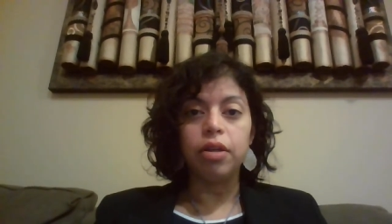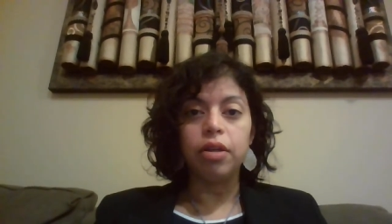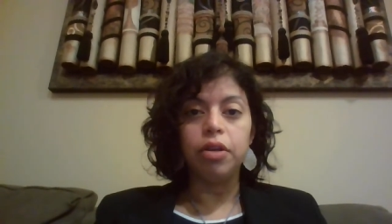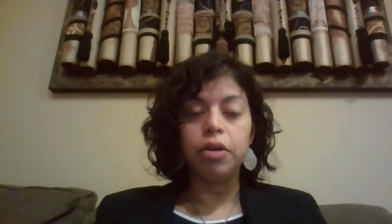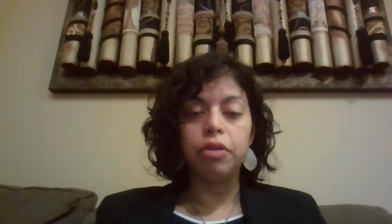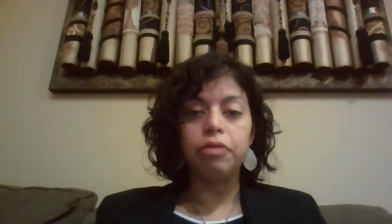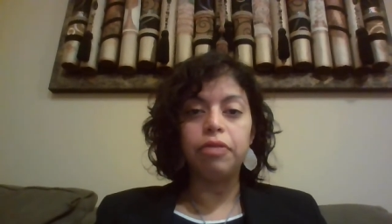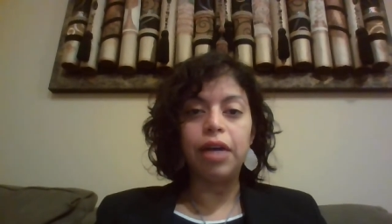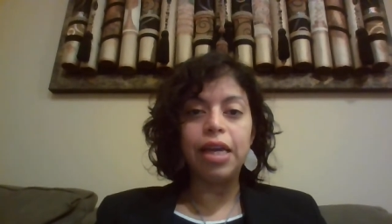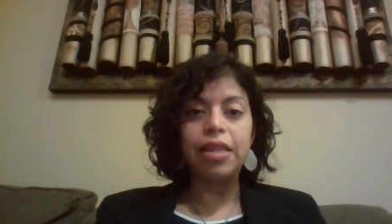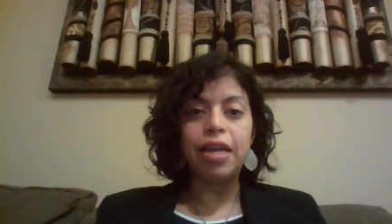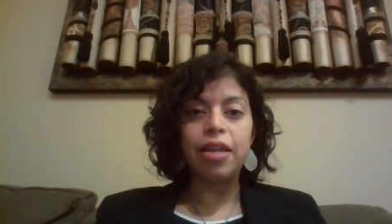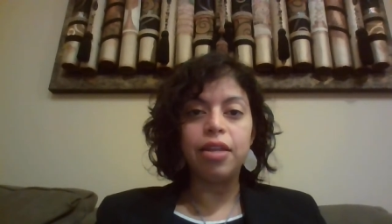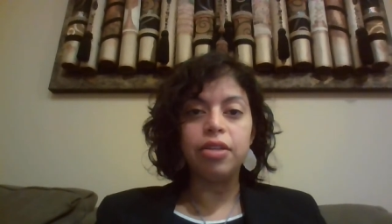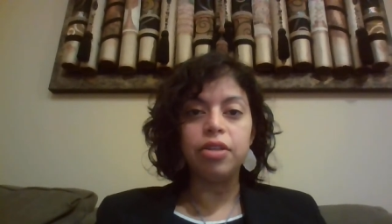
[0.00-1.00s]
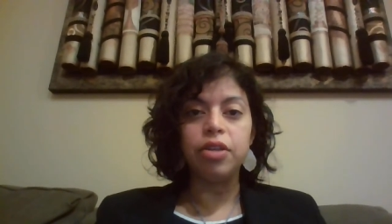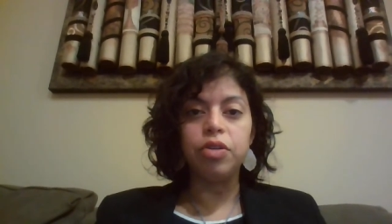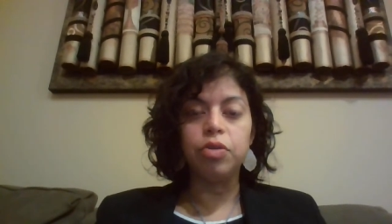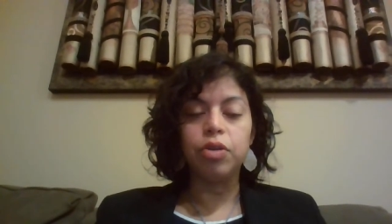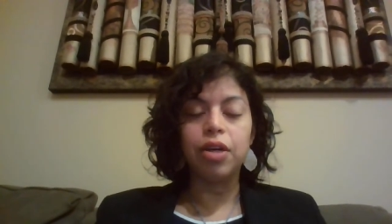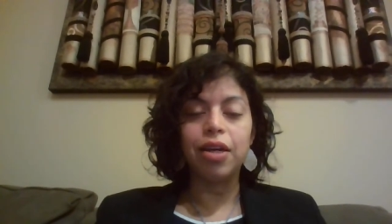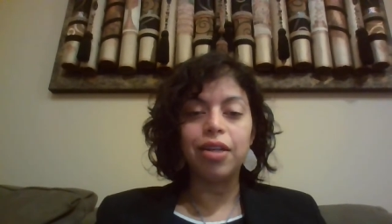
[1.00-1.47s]
You can find that in
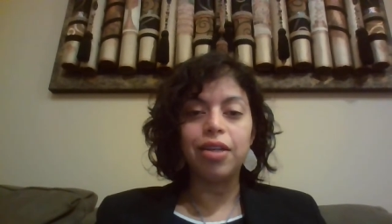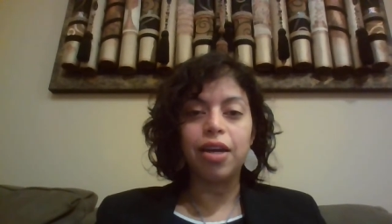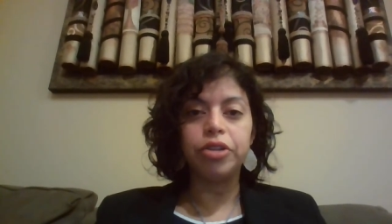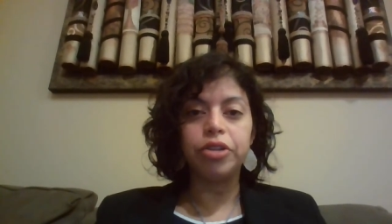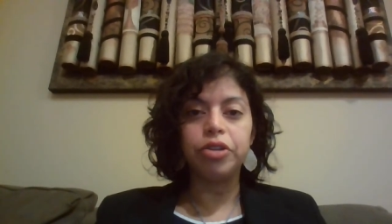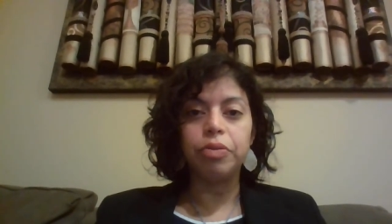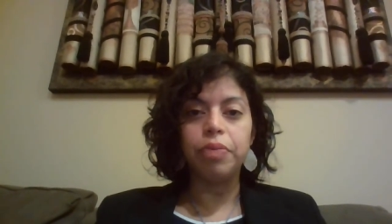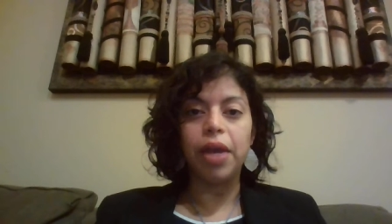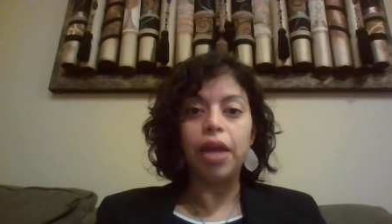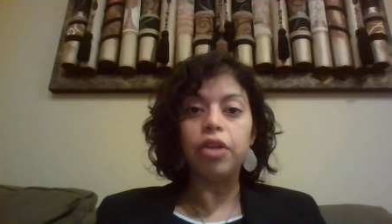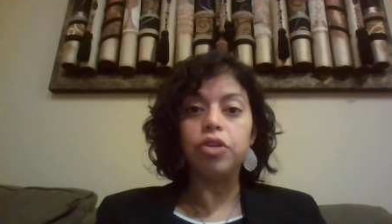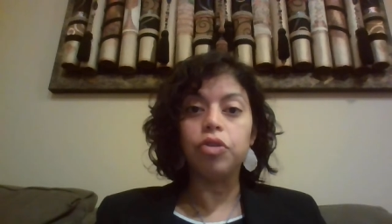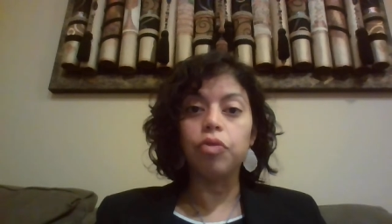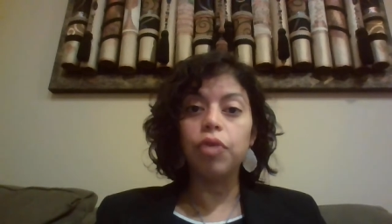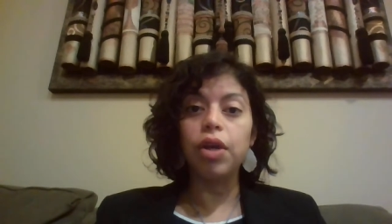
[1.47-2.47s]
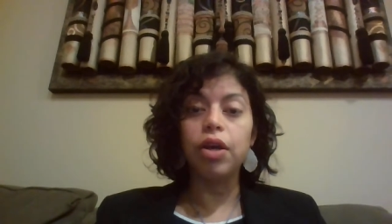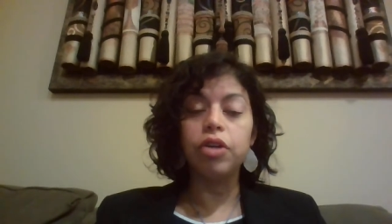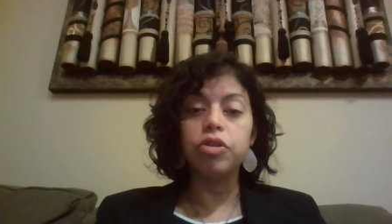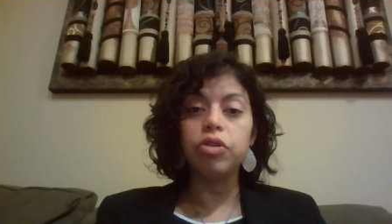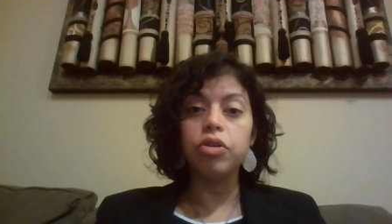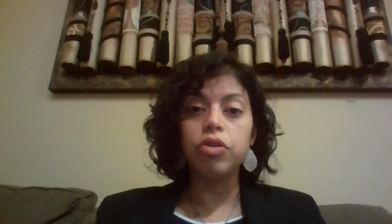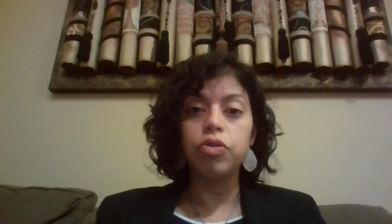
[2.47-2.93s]
Siddur Hadash on page
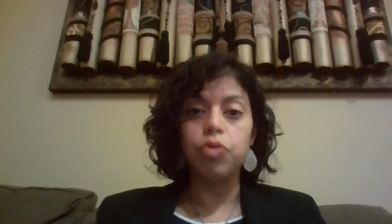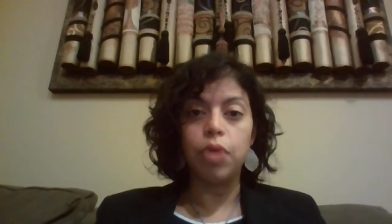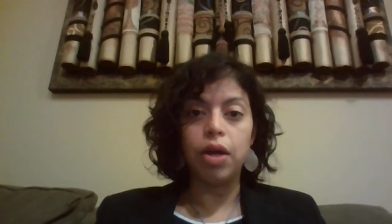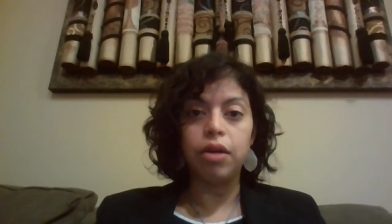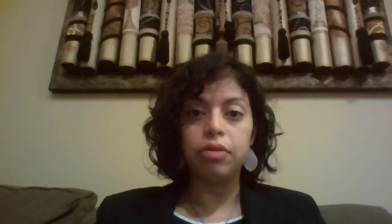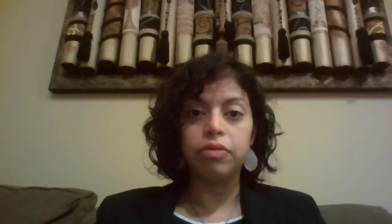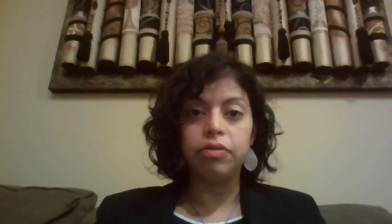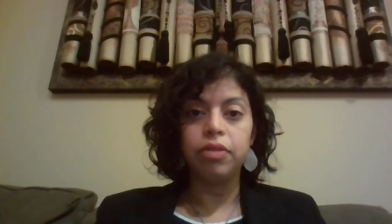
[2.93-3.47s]
312.